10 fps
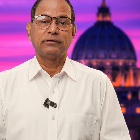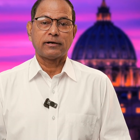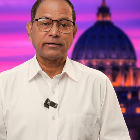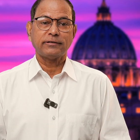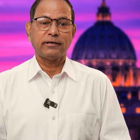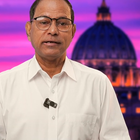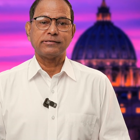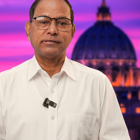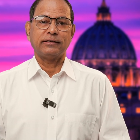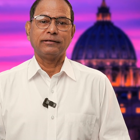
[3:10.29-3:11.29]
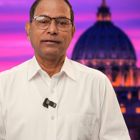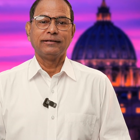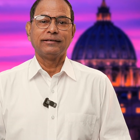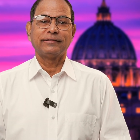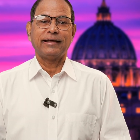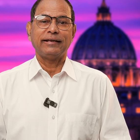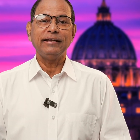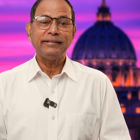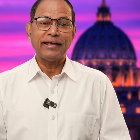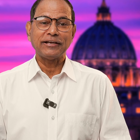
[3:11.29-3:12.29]
recognizing that
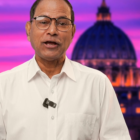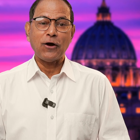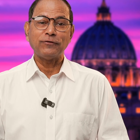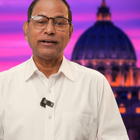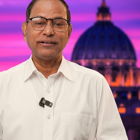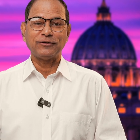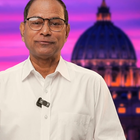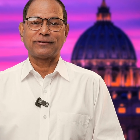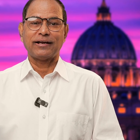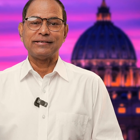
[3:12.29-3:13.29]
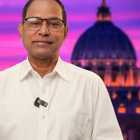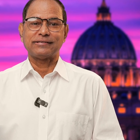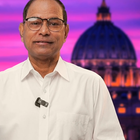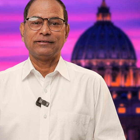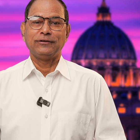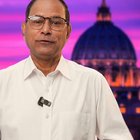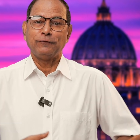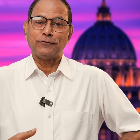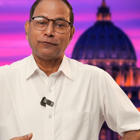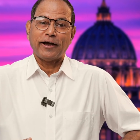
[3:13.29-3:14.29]
in the encountering of Christ,
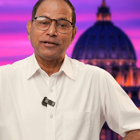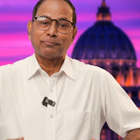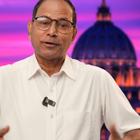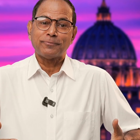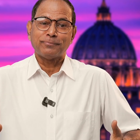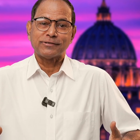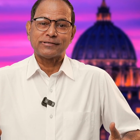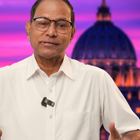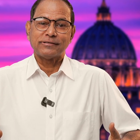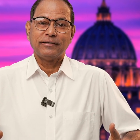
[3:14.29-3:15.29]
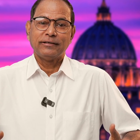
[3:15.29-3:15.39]
we find purpose,